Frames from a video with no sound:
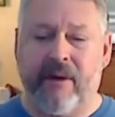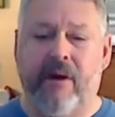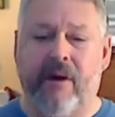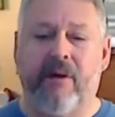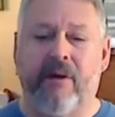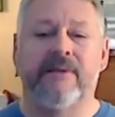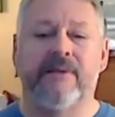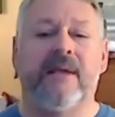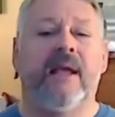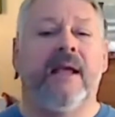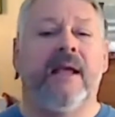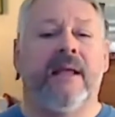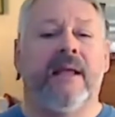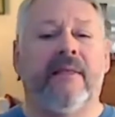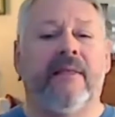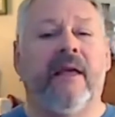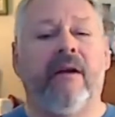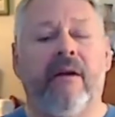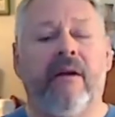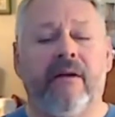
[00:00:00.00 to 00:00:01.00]
because
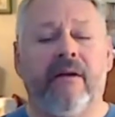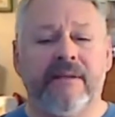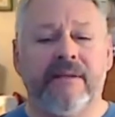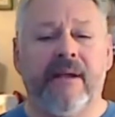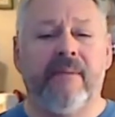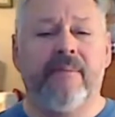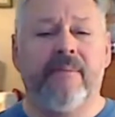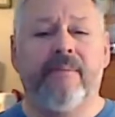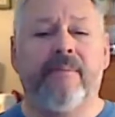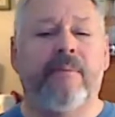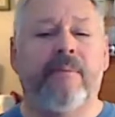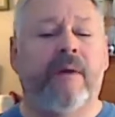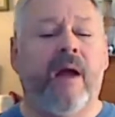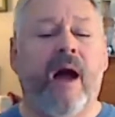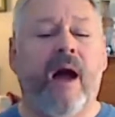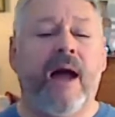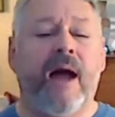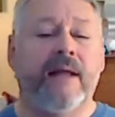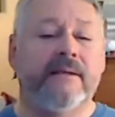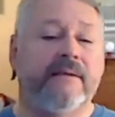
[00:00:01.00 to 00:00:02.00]
there are some
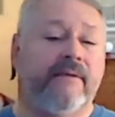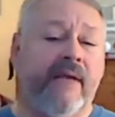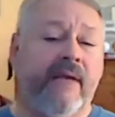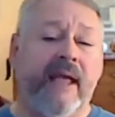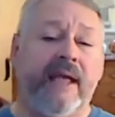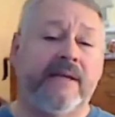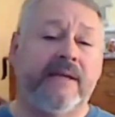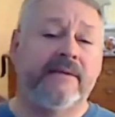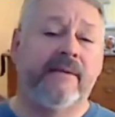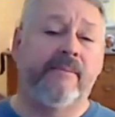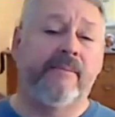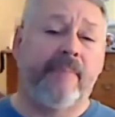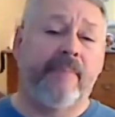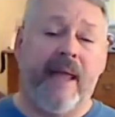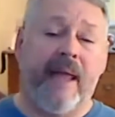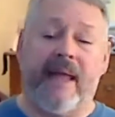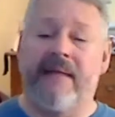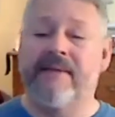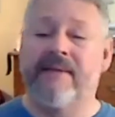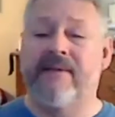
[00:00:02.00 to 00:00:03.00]
kinds of aches and
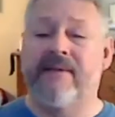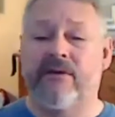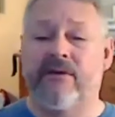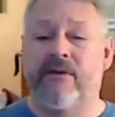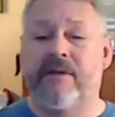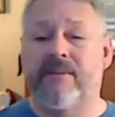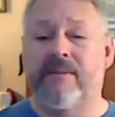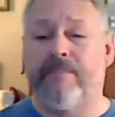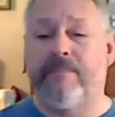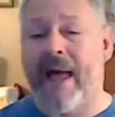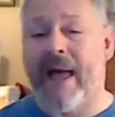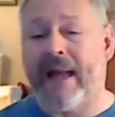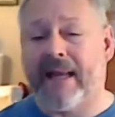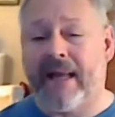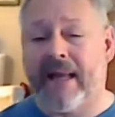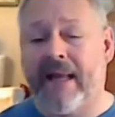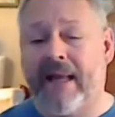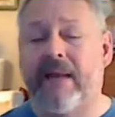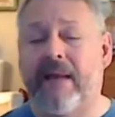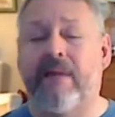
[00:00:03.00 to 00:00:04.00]
pains, such as
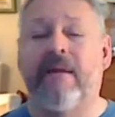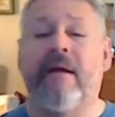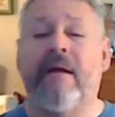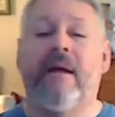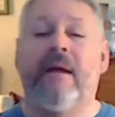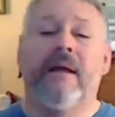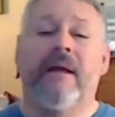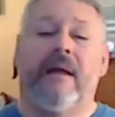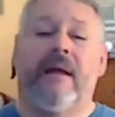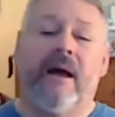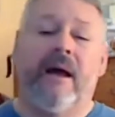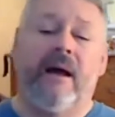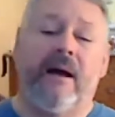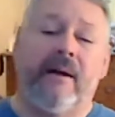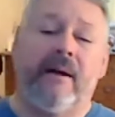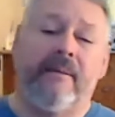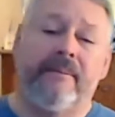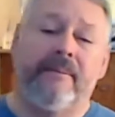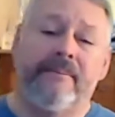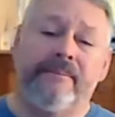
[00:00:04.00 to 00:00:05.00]
backache,
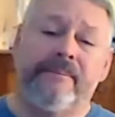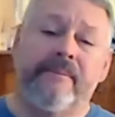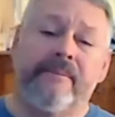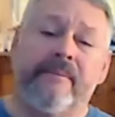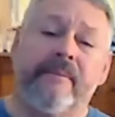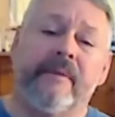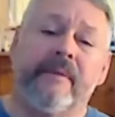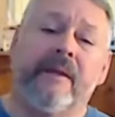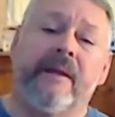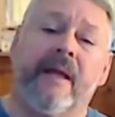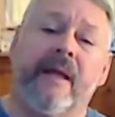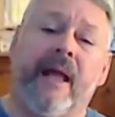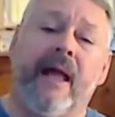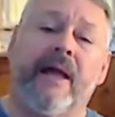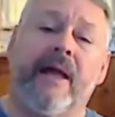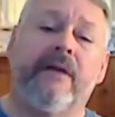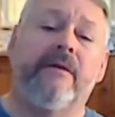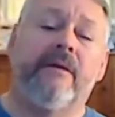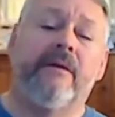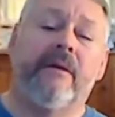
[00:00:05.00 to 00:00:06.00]
um,
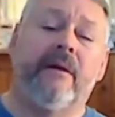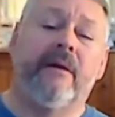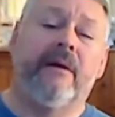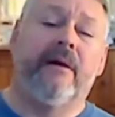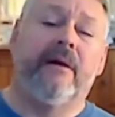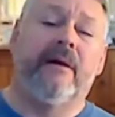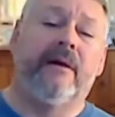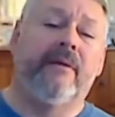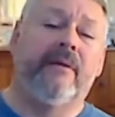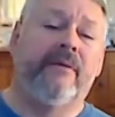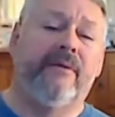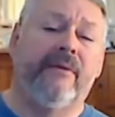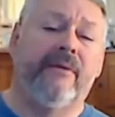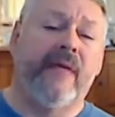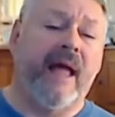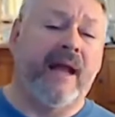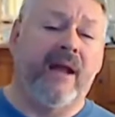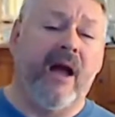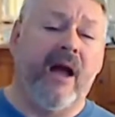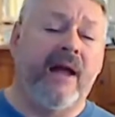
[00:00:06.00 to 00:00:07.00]
and uh,
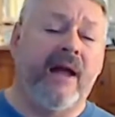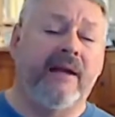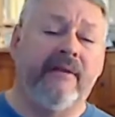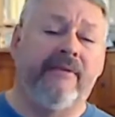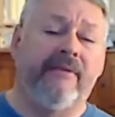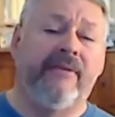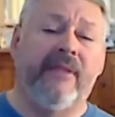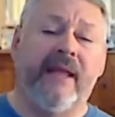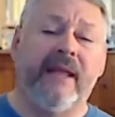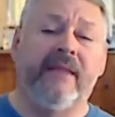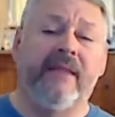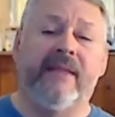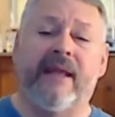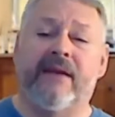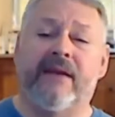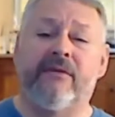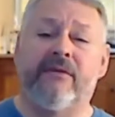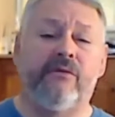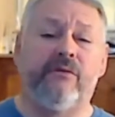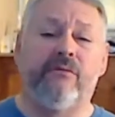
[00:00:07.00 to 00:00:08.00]
that kind of thing,
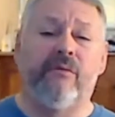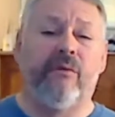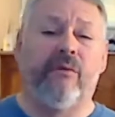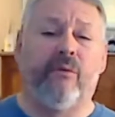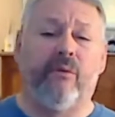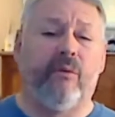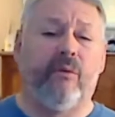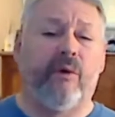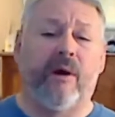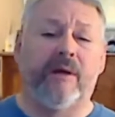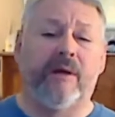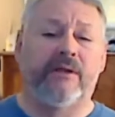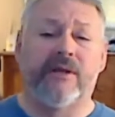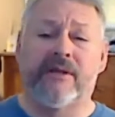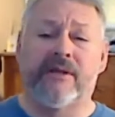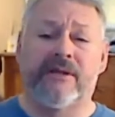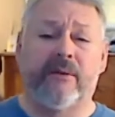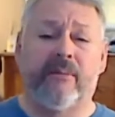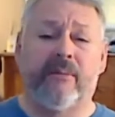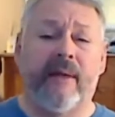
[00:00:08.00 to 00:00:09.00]
that or
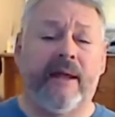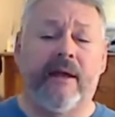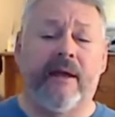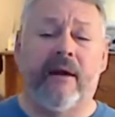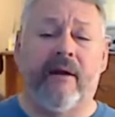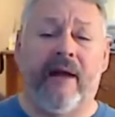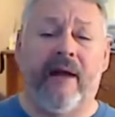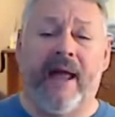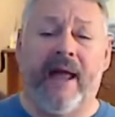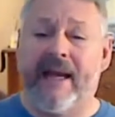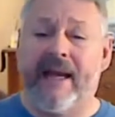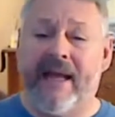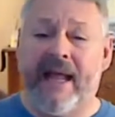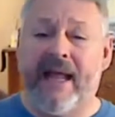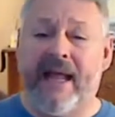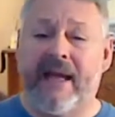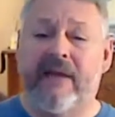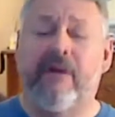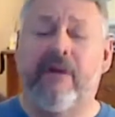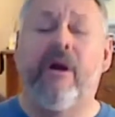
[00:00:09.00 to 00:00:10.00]
just a regular
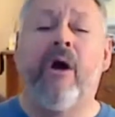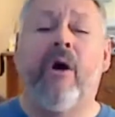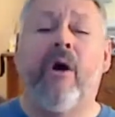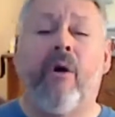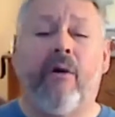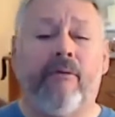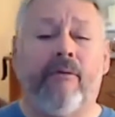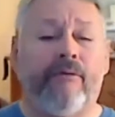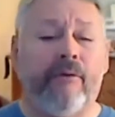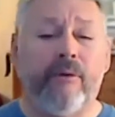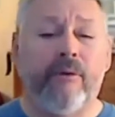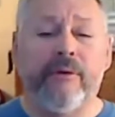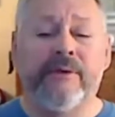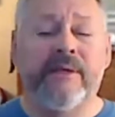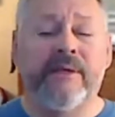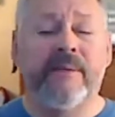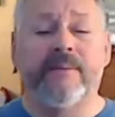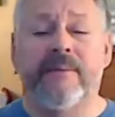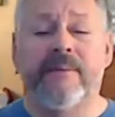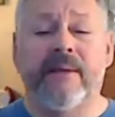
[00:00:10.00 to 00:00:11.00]
headache or flu
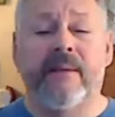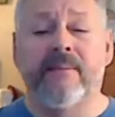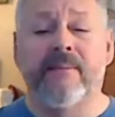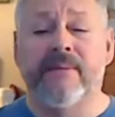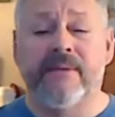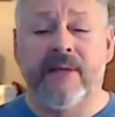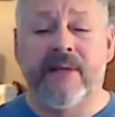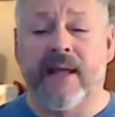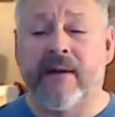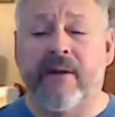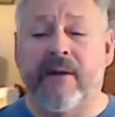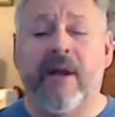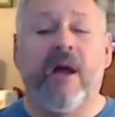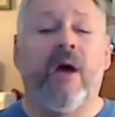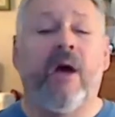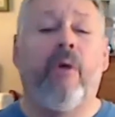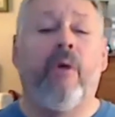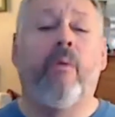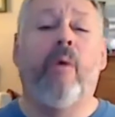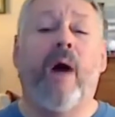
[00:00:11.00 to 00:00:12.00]
symptoms, that
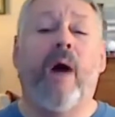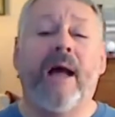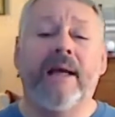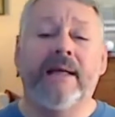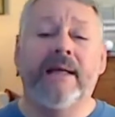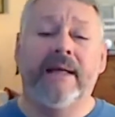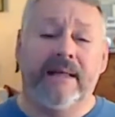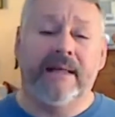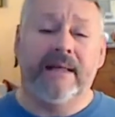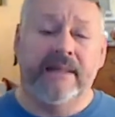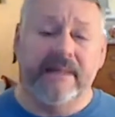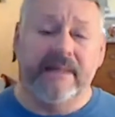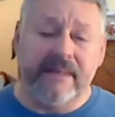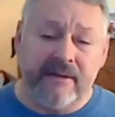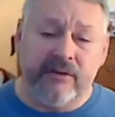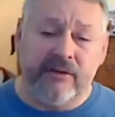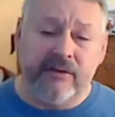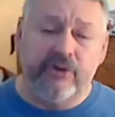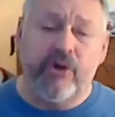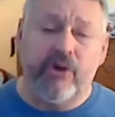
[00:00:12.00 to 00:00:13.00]
one
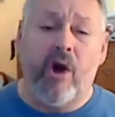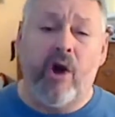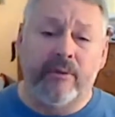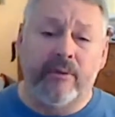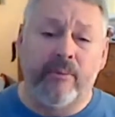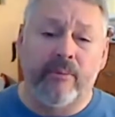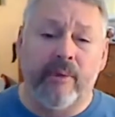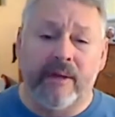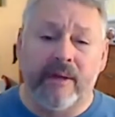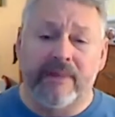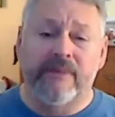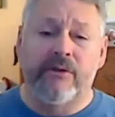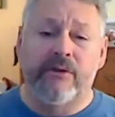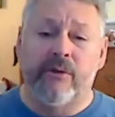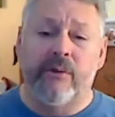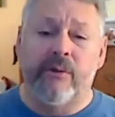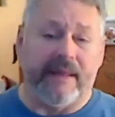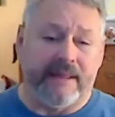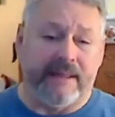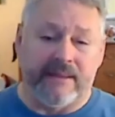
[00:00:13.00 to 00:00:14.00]
shot would
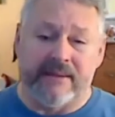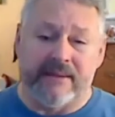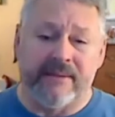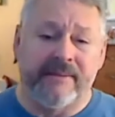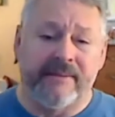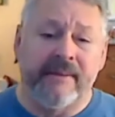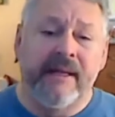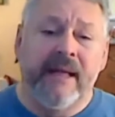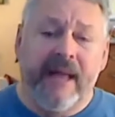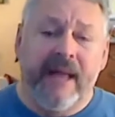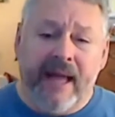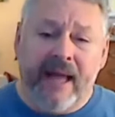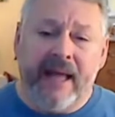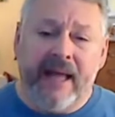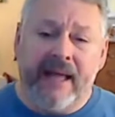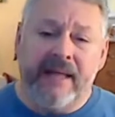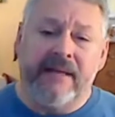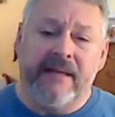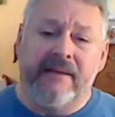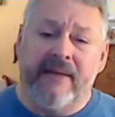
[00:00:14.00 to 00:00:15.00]
do it,
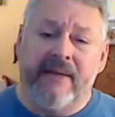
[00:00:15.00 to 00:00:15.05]
and